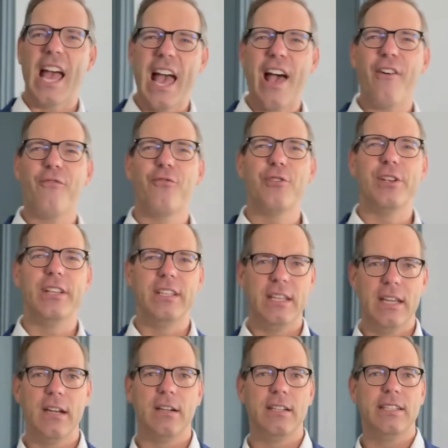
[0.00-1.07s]
Every
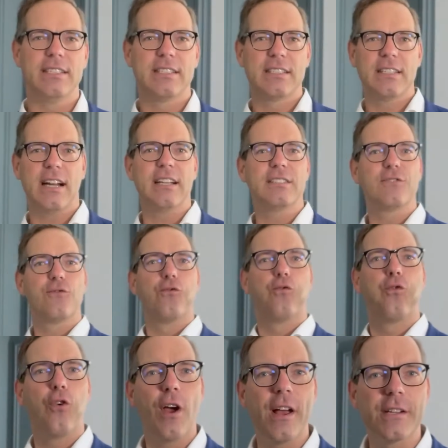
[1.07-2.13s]
year he starts
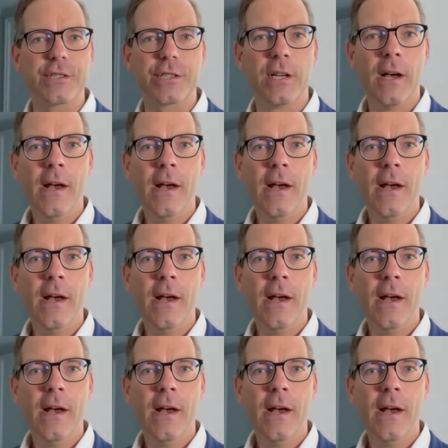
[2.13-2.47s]
fresh.